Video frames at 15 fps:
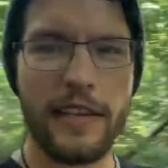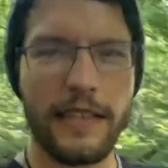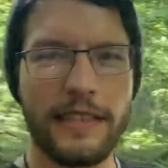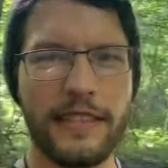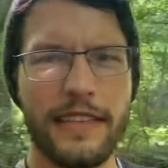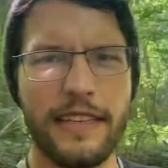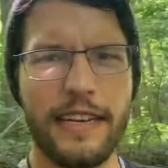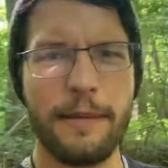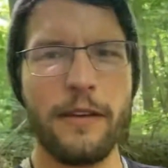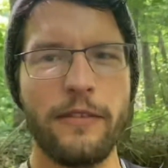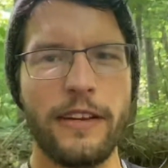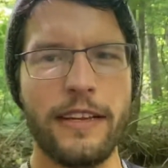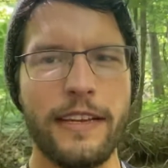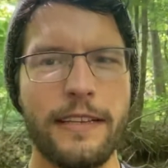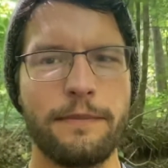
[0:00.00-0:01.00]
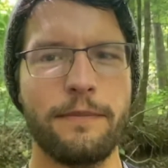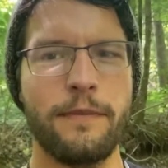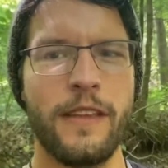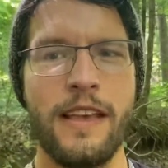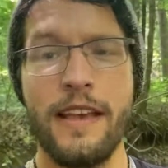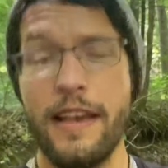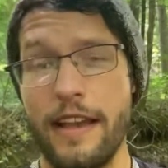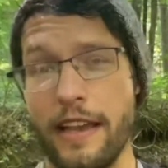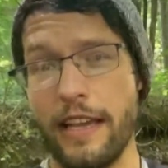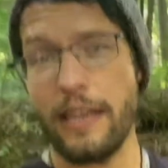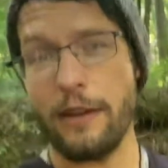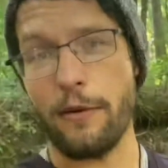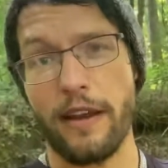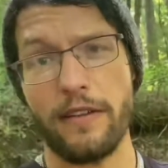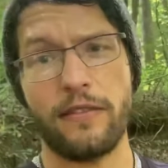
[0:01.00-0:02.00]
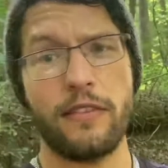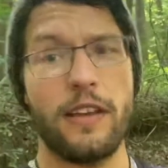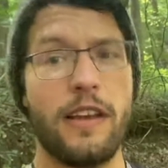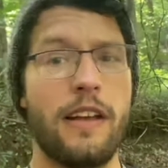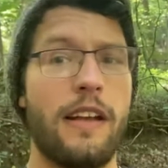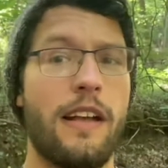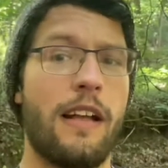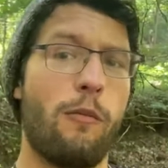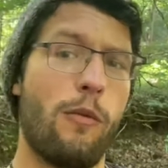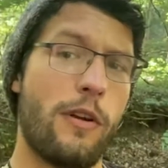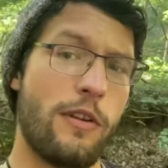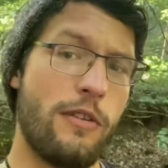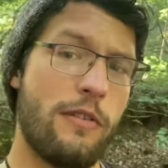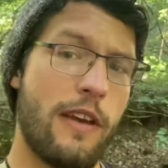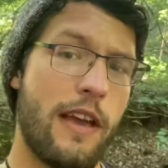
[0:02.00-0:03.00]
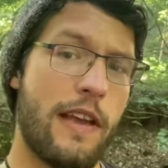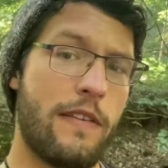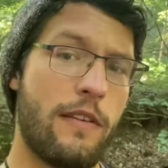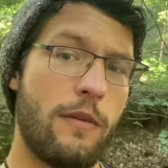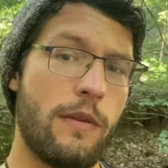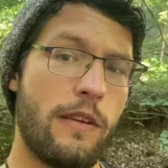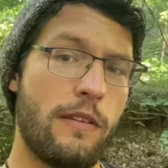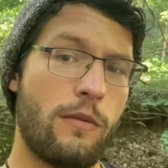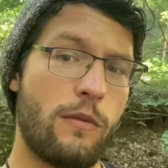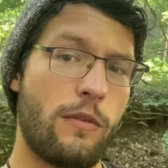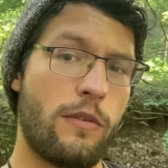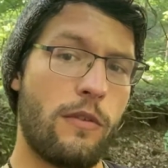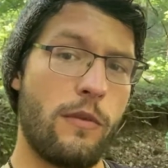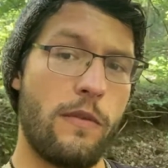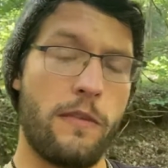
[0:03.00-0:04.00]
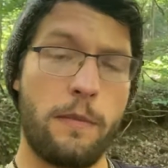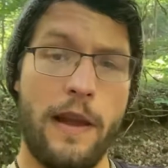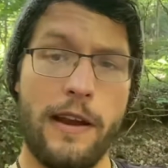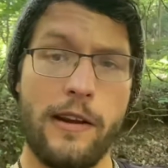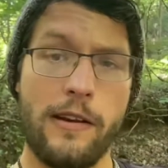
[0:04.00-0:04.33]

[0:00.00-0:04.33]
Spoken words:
is the name of it again. Anyways, what are you guys doing in order to inspire,